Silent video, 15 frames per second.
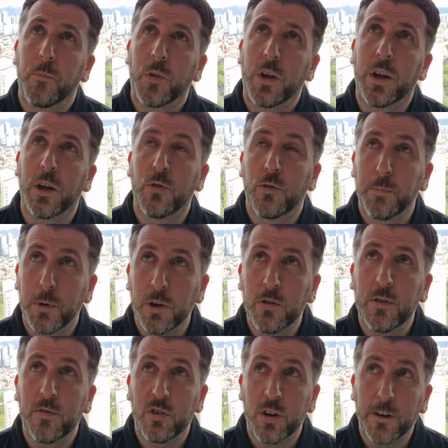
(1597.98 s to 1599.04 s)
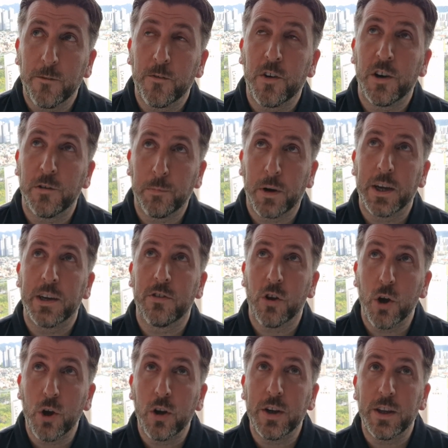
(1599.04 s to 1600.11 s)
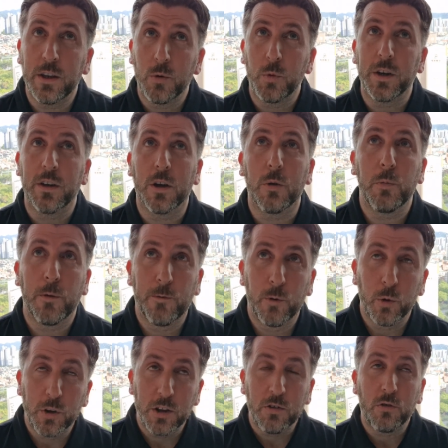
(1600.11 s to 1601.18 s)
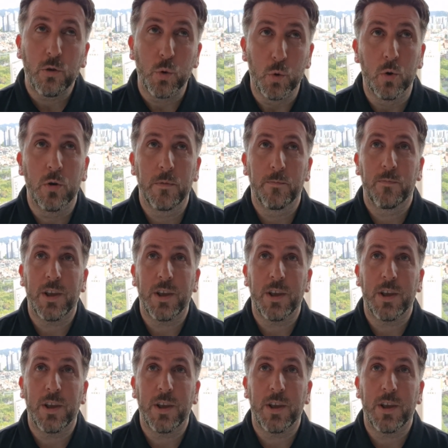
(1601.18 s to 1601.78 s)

you know, Spurs have signed five players early in the window before this tour.